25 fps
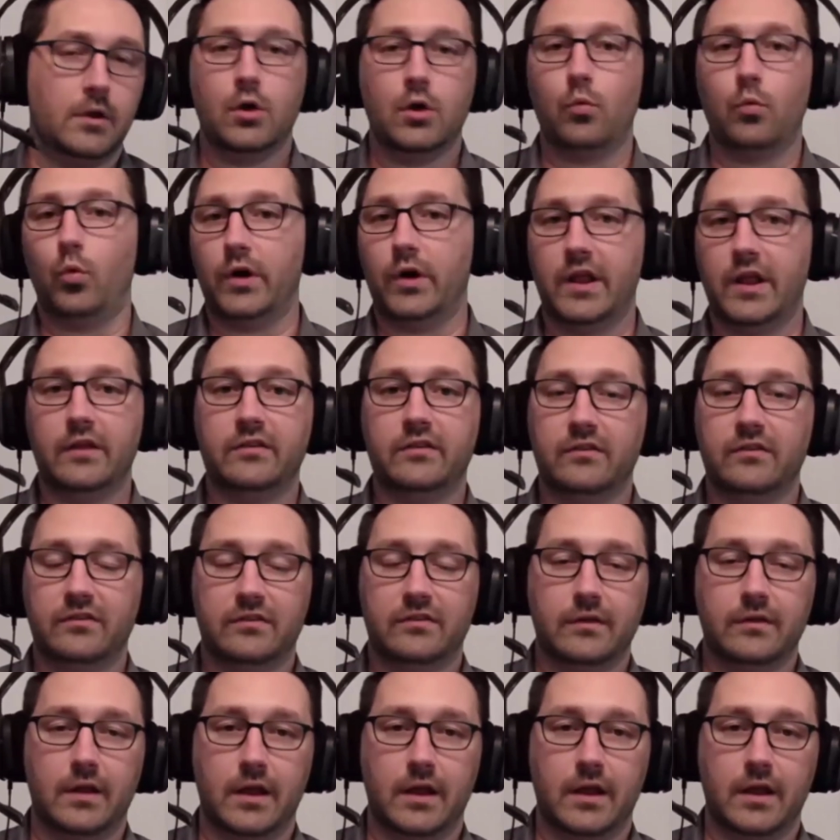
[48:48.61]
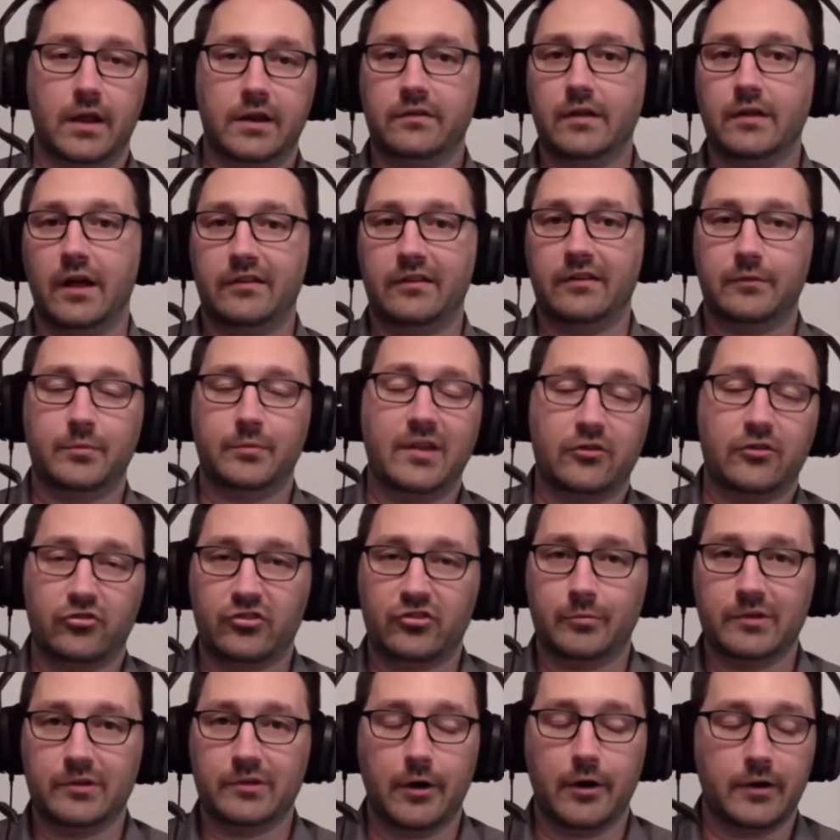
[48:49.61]
what is and is not substantial
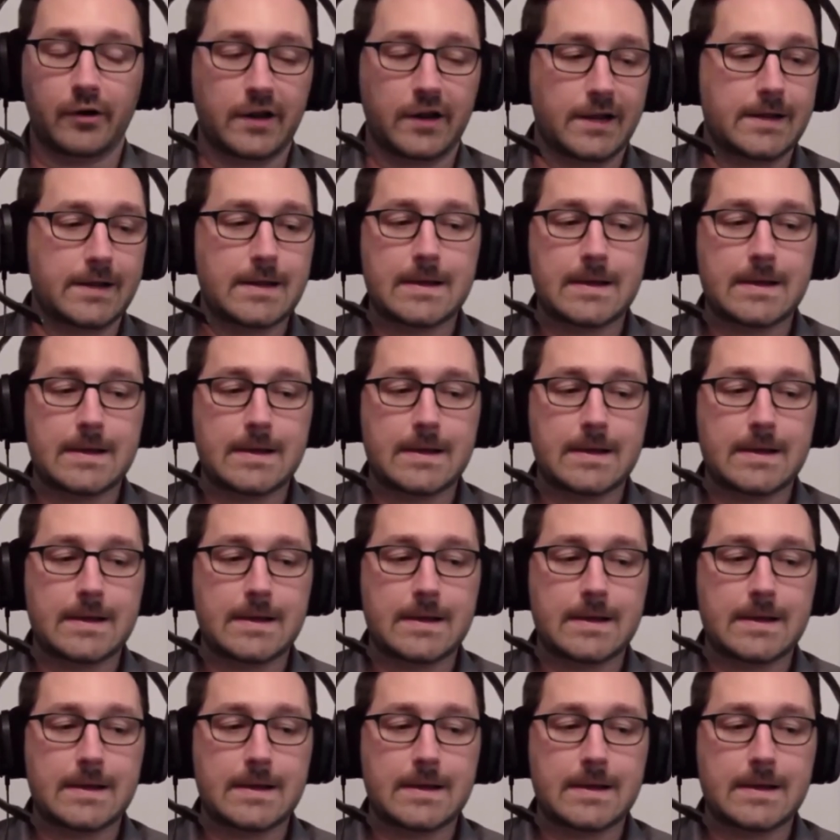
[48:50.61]
similarity.